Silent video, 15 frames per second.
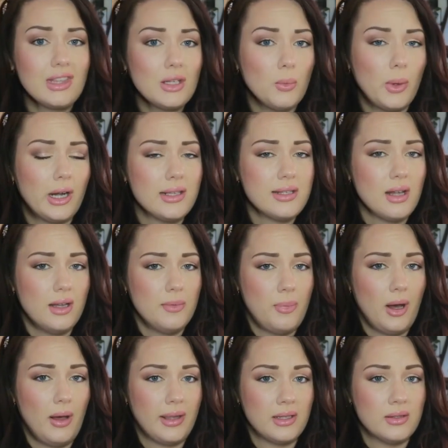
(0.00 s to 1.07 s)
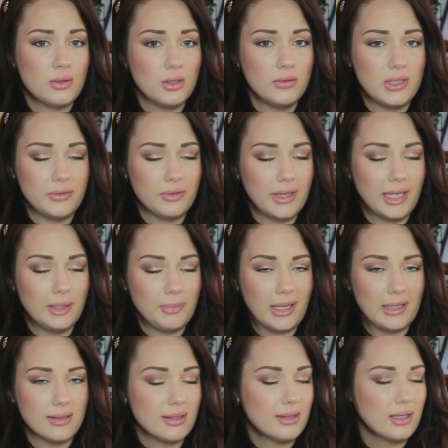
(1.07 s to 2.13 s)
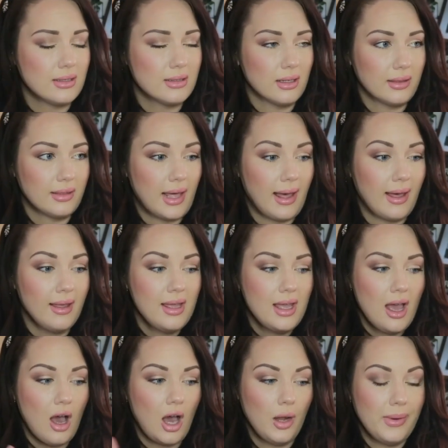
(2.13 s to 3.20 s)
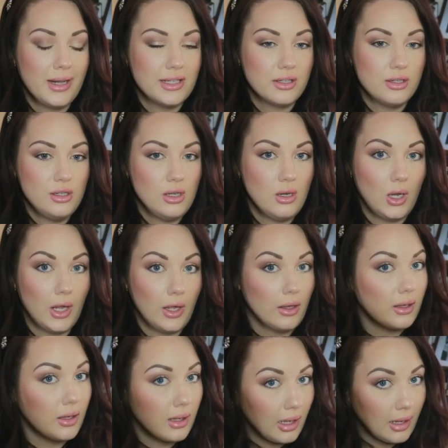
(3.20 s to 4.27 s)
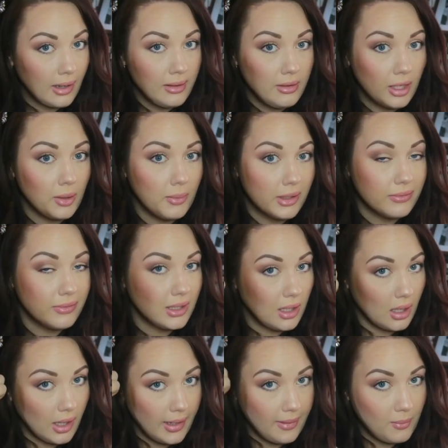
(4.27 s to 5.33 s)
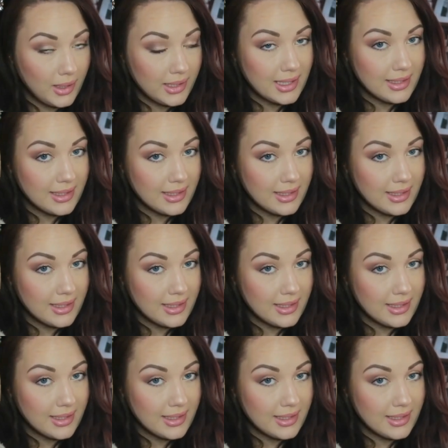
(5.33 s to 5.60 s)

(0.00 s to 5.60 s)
when I started buying sort of different headbands and things like that, I went into New Look, and no word of a lie, one